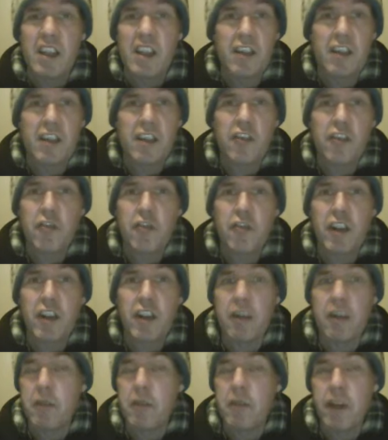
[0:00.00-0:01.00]
in
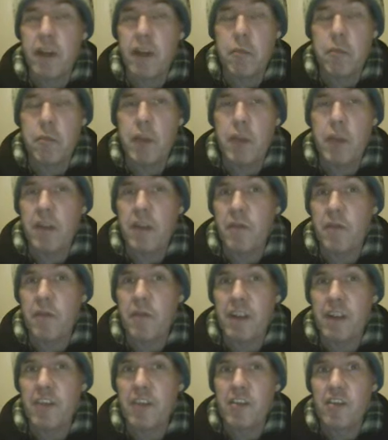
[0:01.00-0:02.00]
Australia we have better
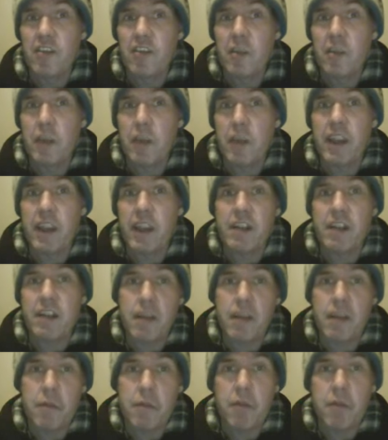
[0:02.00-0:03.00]
things to make our
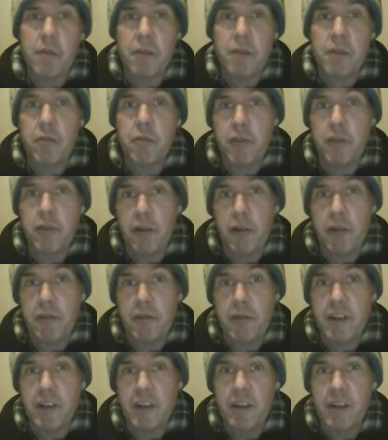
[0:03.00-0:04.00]
number one
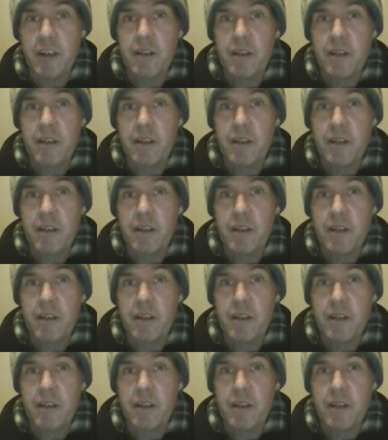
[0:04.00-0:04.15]
priority.